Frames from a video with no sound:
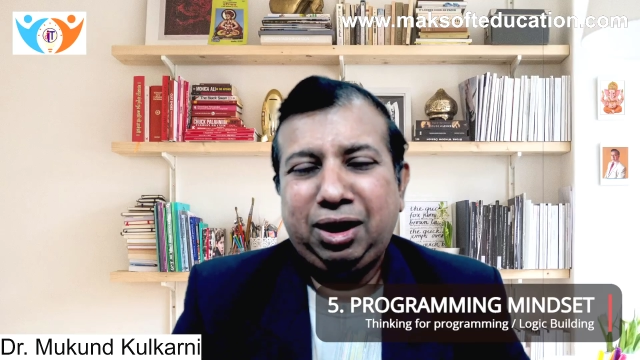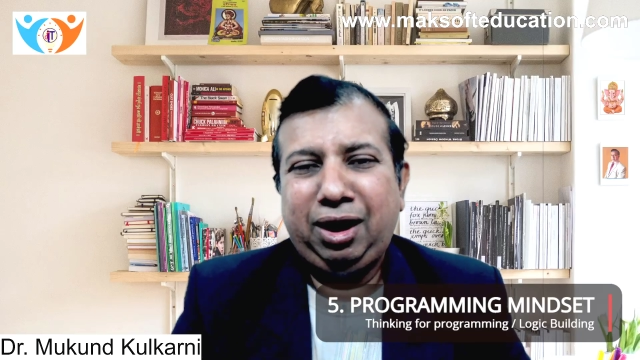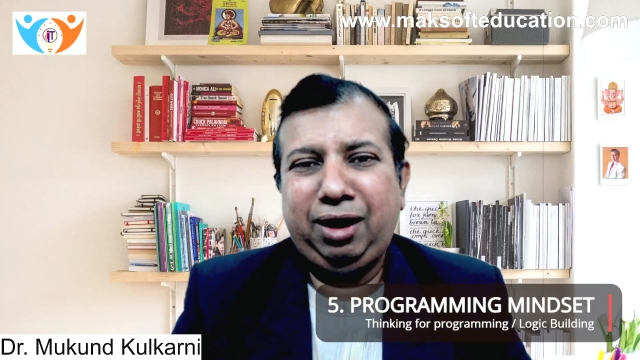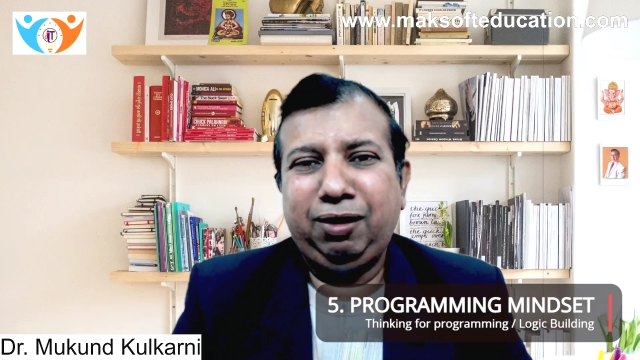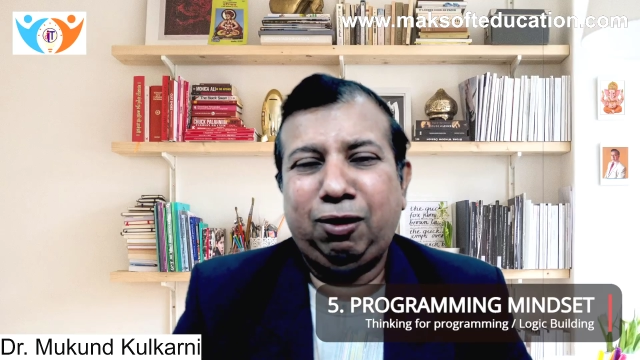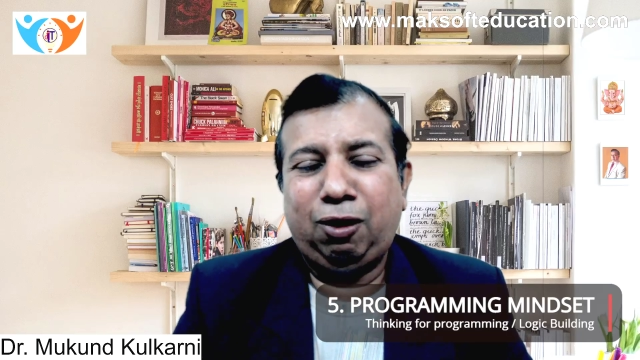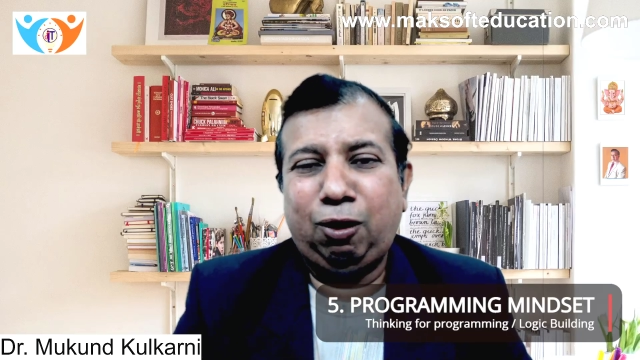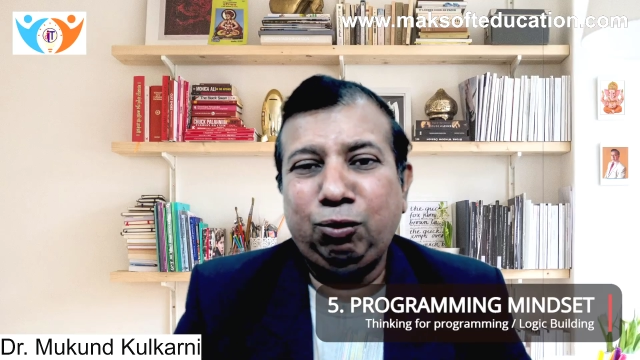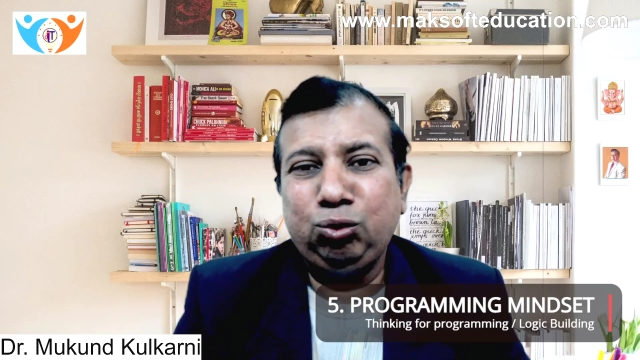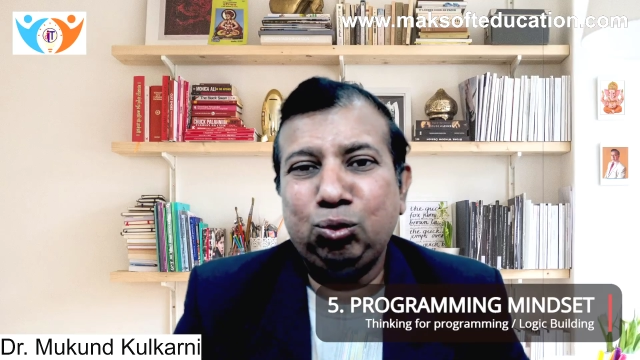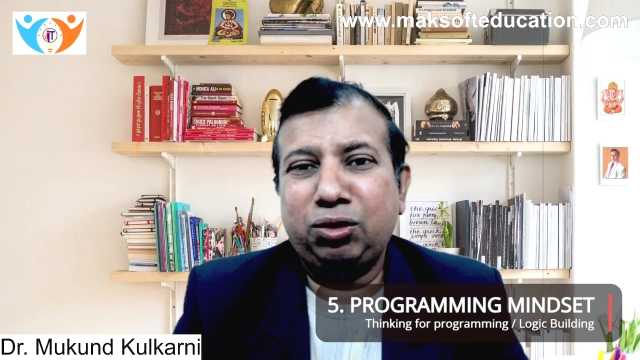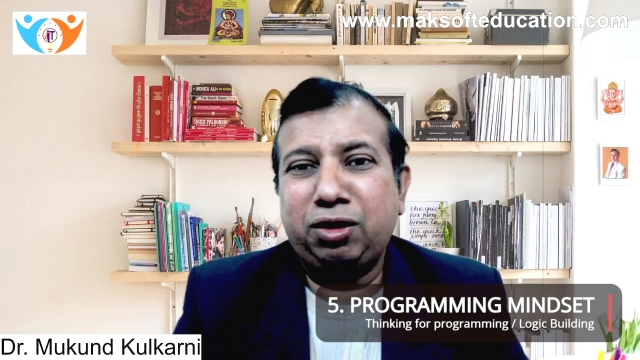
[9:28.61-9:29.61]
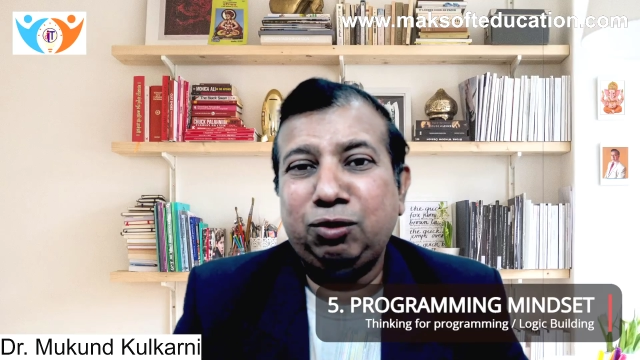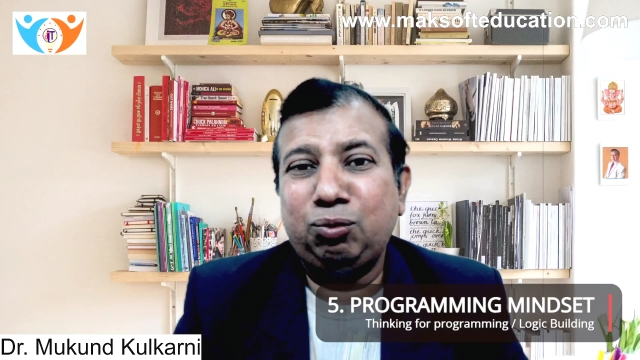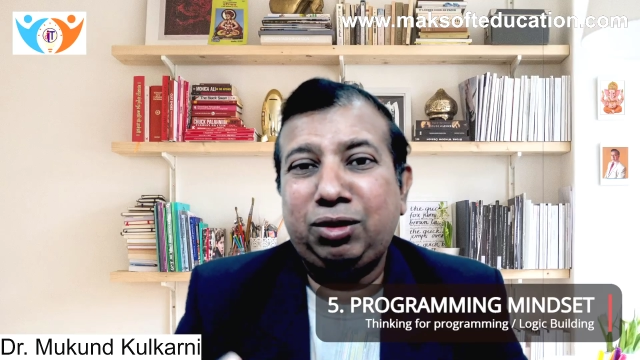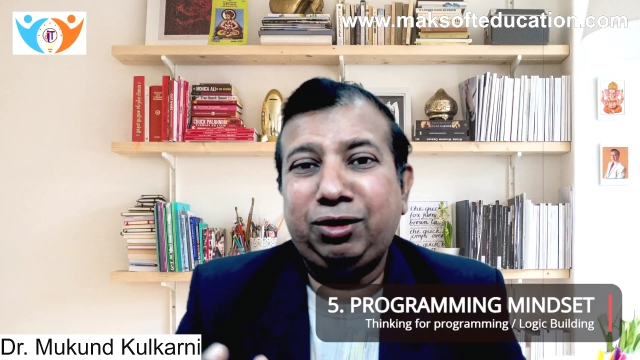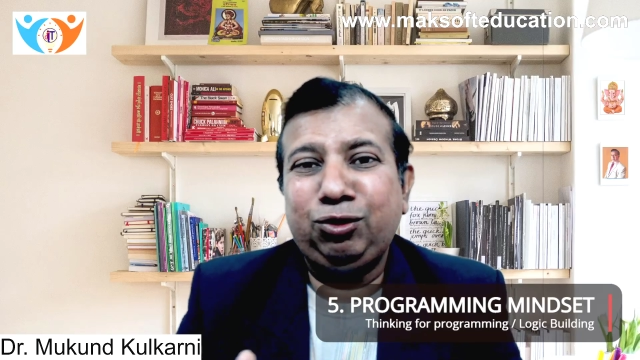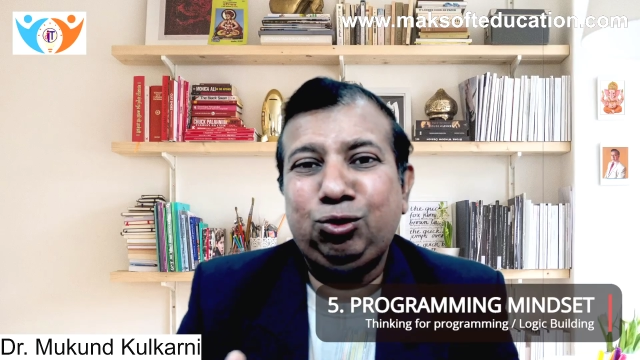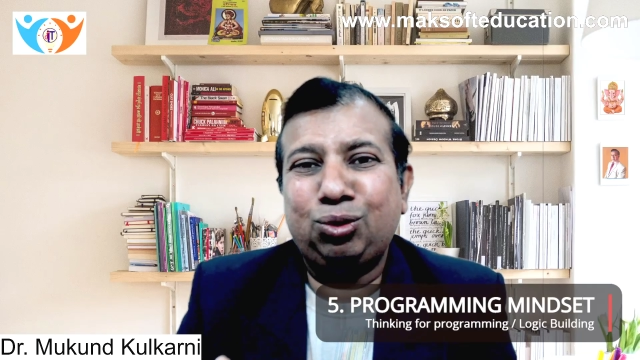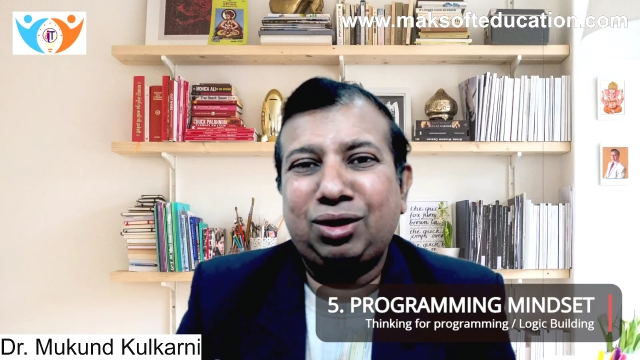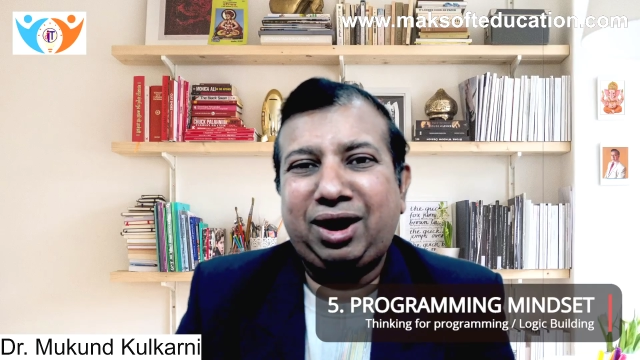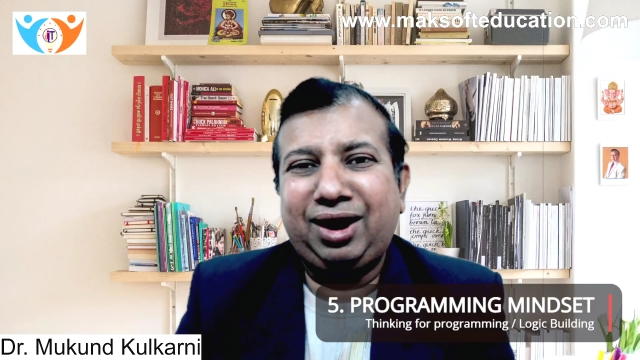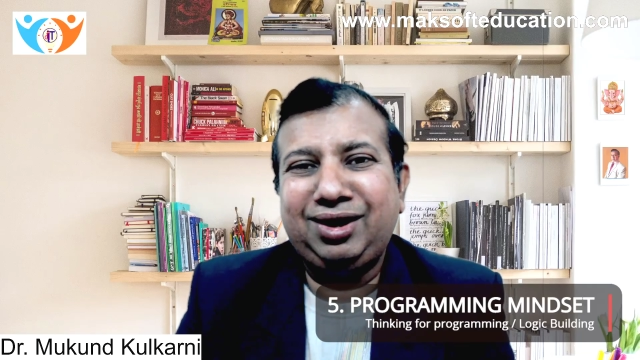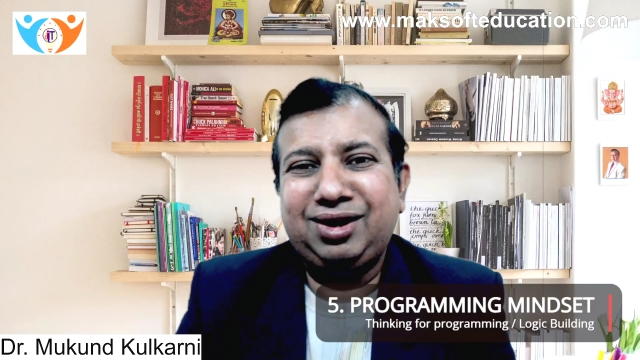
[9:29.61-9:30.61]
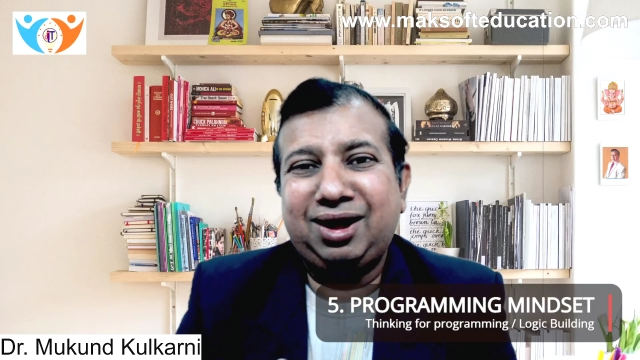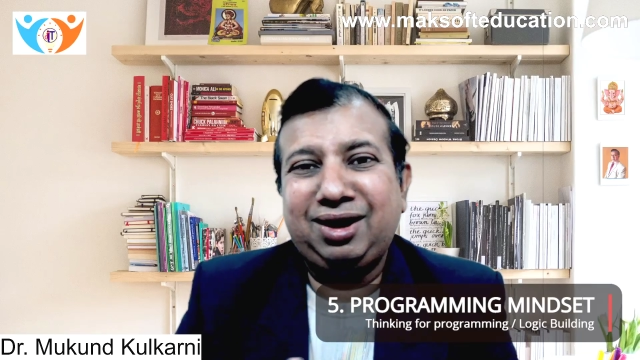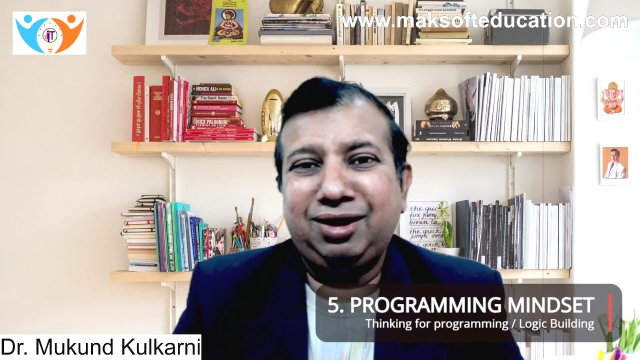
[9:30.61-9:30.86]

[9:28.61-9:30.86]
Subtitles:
and how you convert your idea